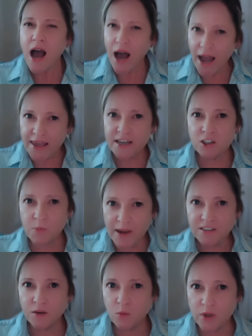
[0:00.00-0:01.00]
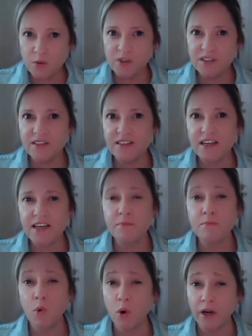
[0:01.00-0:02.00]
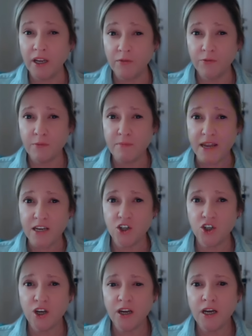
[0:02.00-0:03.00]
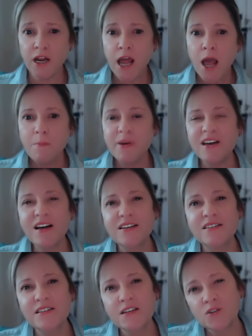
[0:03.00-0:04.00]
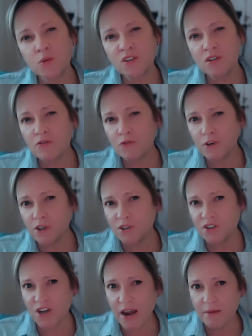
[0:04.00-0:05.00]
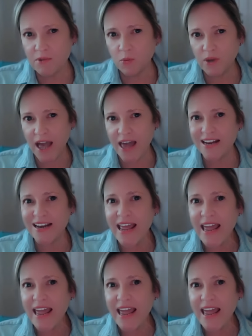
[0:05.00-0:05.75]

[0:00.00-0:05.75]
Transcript: I expected we would see more information because this was the first time that we had an